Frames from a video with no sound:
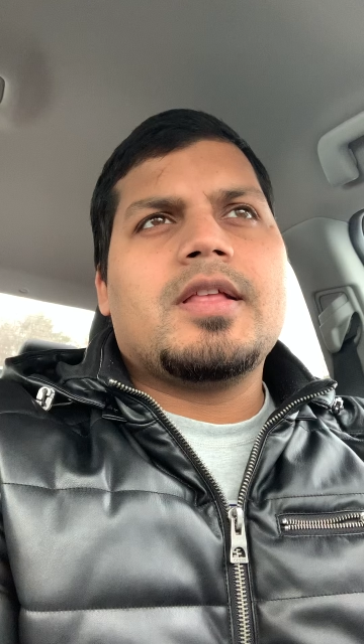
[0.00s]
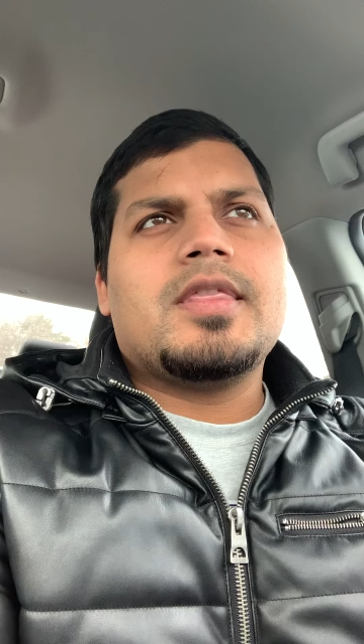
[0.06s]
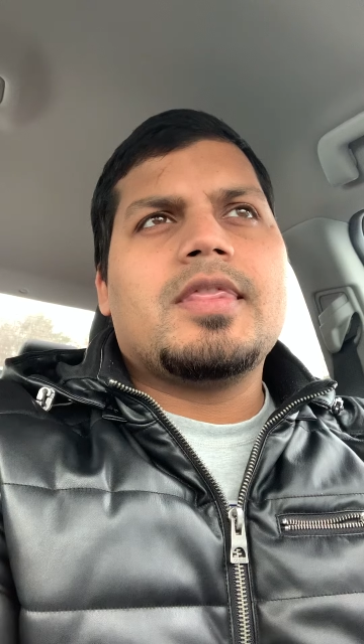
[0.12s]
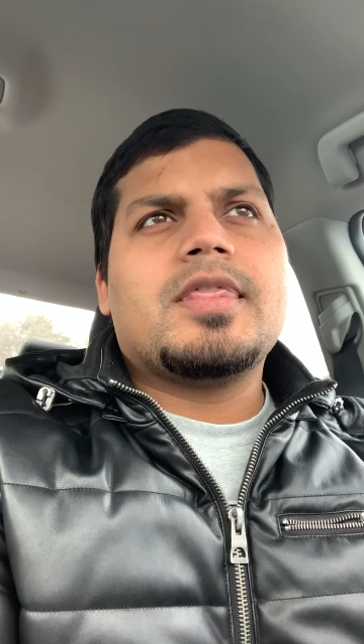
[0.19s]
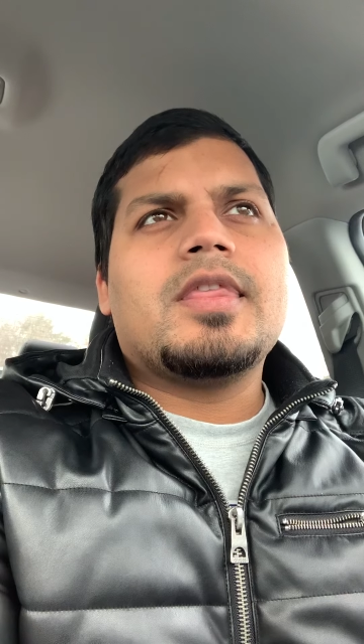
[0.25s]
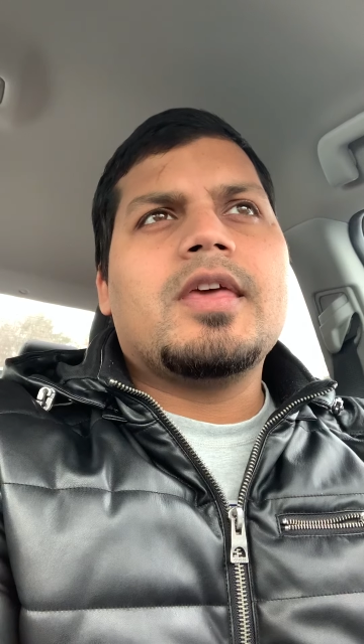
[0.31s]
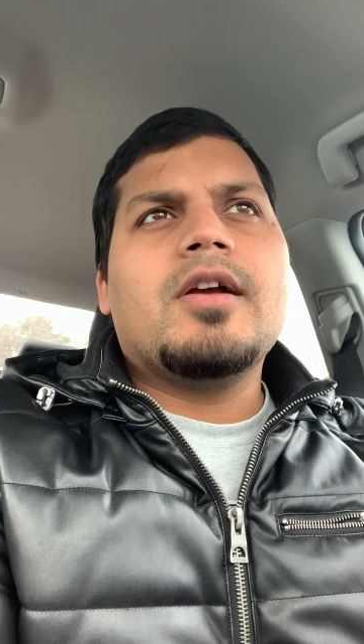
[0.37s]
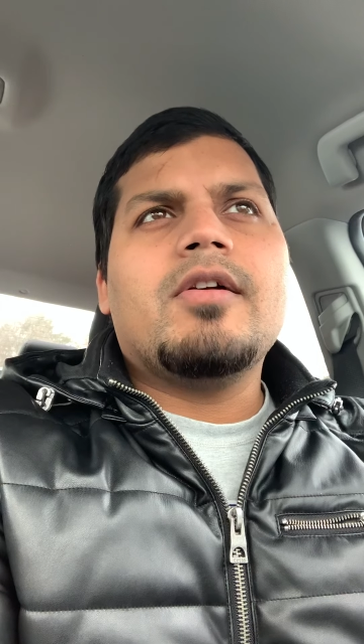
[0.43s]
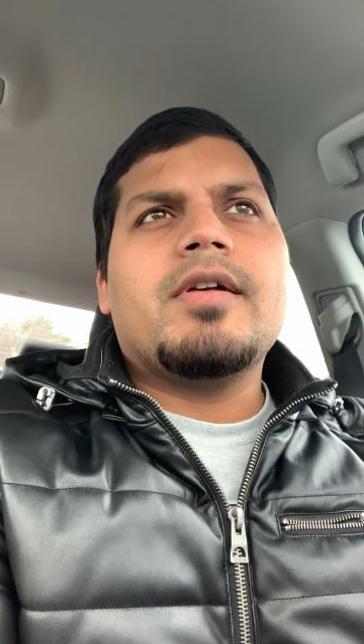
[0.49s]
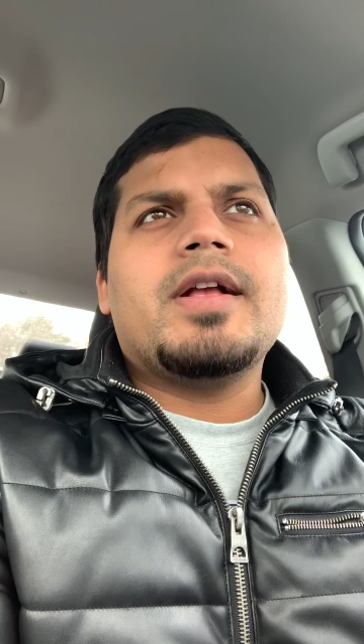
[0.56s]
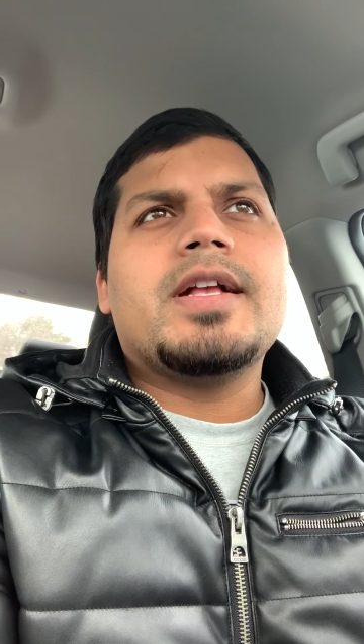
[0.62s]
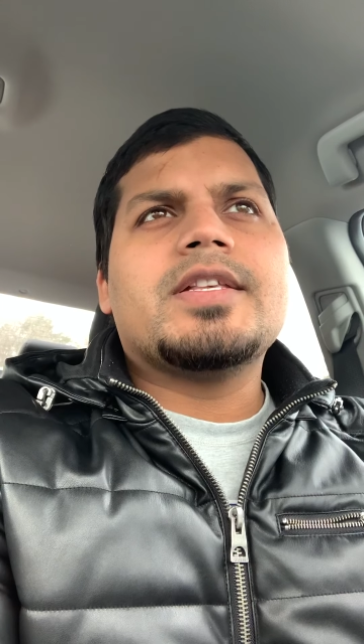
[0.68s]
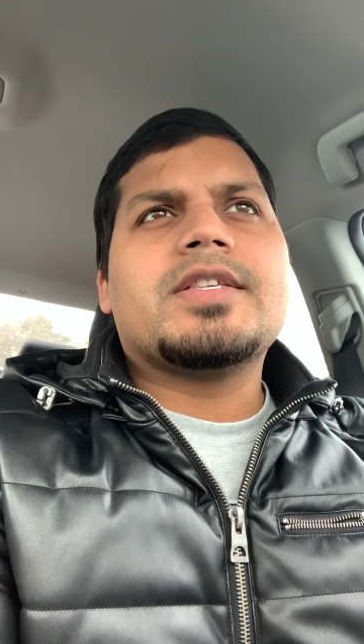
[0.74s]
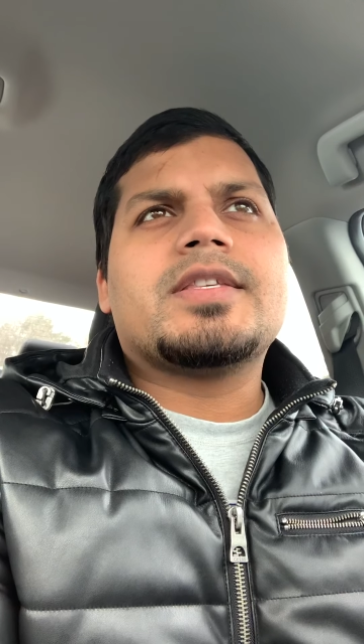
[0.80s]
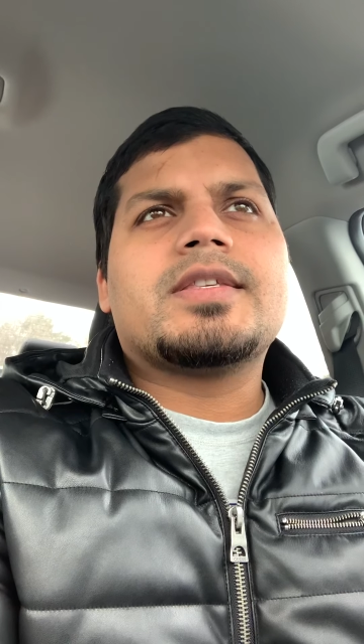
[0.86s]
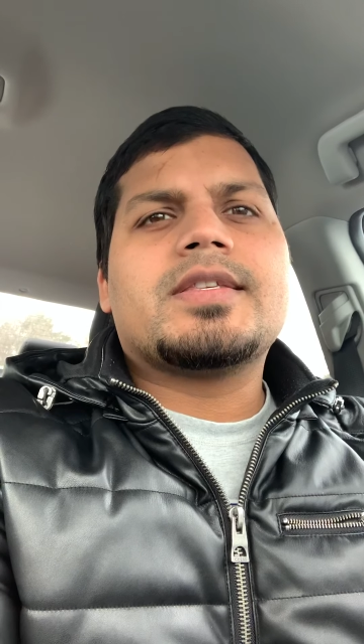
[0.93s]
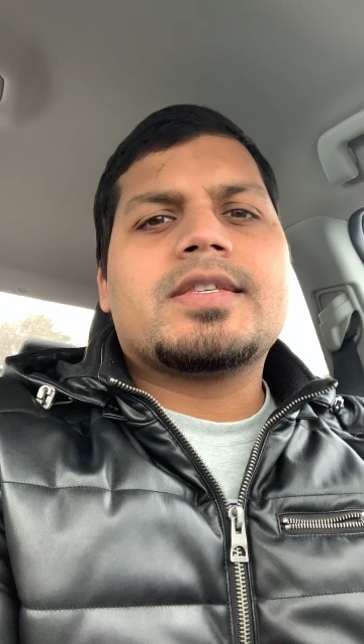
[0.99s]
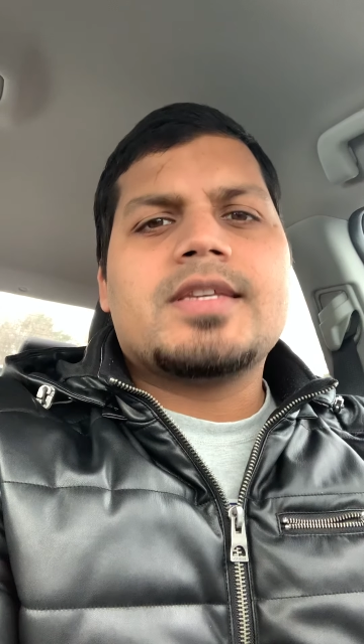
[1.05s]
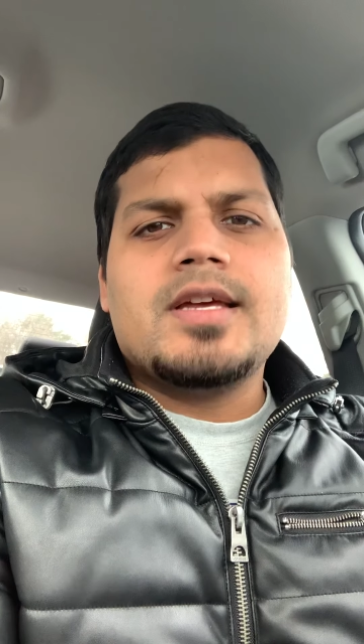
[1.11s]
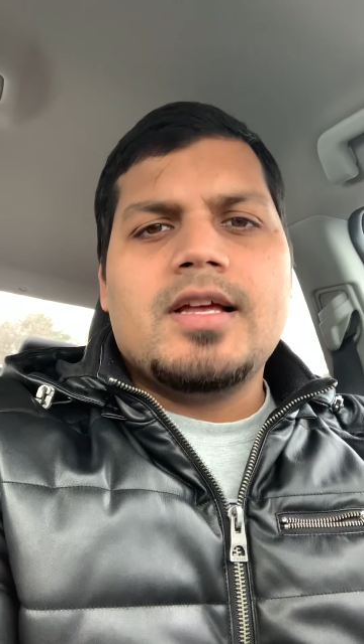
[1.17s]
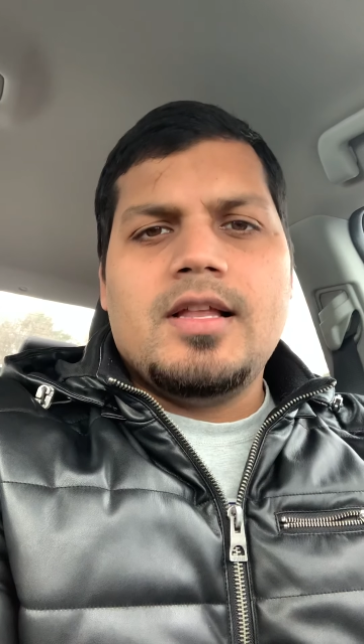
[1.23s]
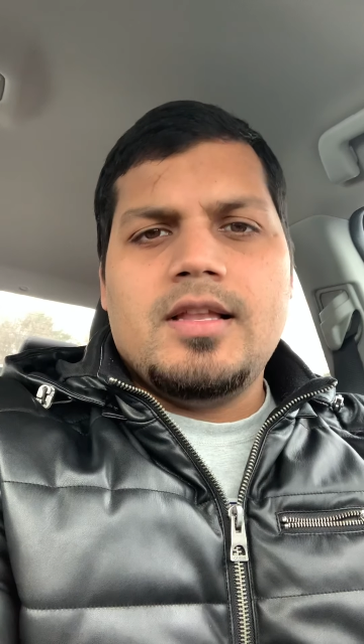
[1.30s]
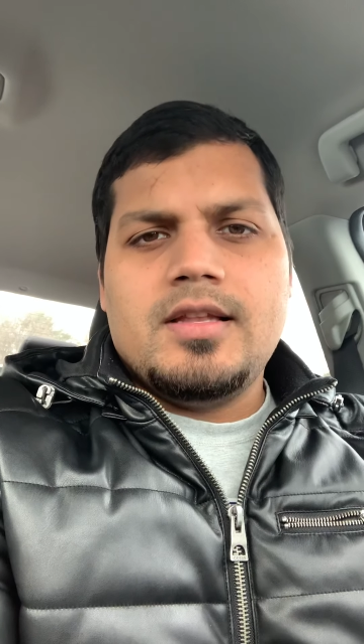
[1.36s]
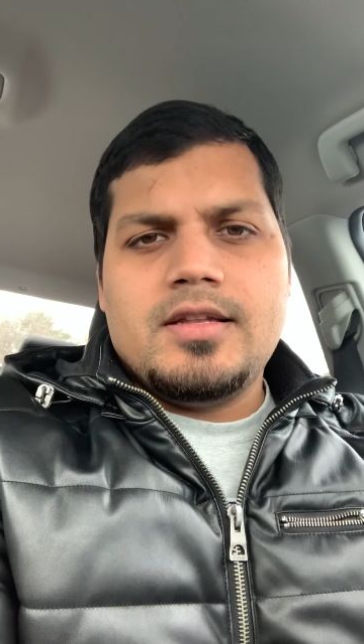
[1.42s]
there is
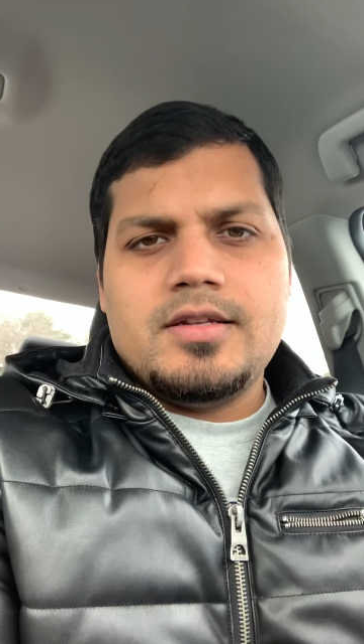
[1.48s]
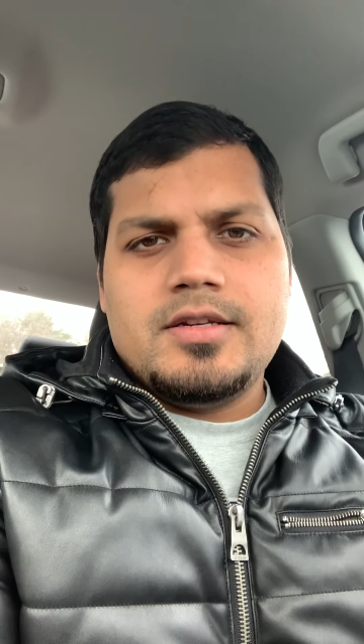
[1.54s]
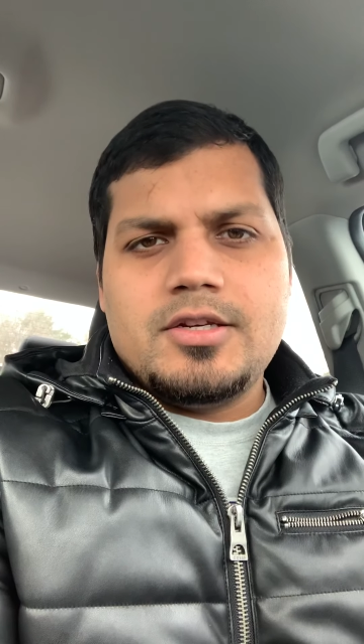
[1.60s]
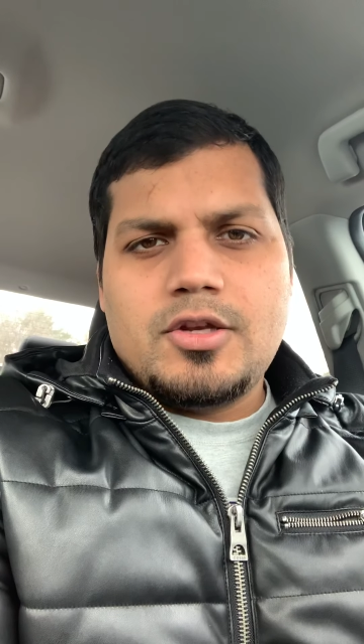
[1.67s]
still